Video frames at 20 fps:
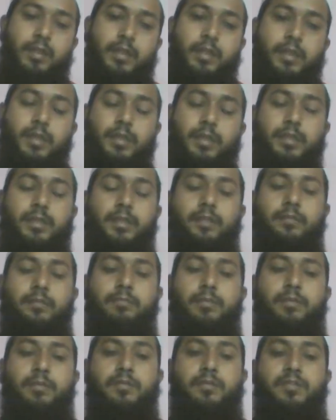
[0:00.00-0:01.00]
here,
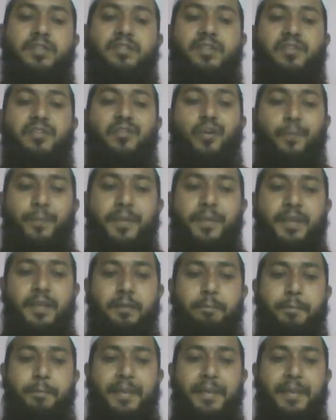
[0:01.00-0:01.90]
because you're copying and